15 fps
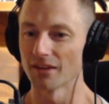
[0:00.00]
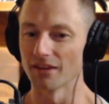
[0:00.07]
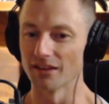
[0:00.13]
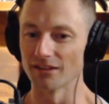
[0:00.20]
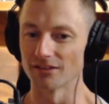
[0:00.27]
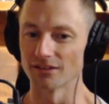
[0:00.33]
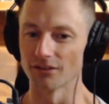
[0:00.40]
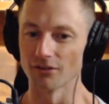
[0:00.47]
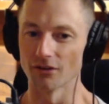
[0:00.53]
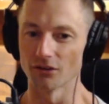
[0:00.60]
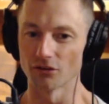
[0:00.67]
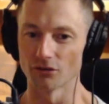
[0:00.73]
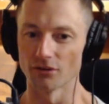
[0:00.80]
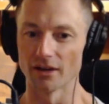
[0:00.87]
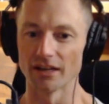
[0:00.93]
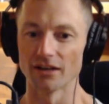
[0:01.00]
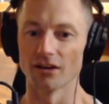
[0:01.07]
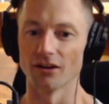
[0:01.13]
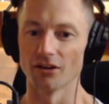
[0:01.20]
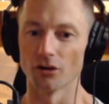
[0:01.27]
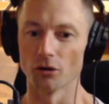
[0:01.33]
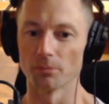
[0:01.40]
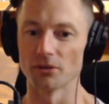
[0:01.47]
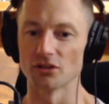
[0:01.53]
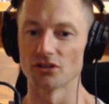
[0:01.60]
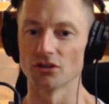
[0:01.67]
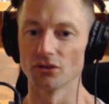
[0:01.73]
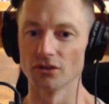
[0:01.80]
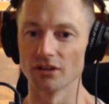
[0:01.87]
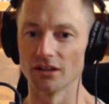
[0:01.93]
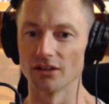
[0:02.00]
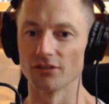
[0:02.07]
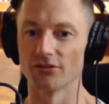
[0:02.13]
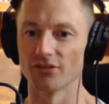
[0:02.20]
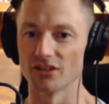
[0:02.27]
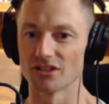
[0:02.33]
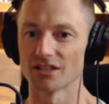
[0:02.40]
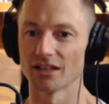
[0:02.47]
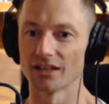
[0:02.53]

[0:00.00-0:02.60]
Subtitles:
there's a greater opportunity for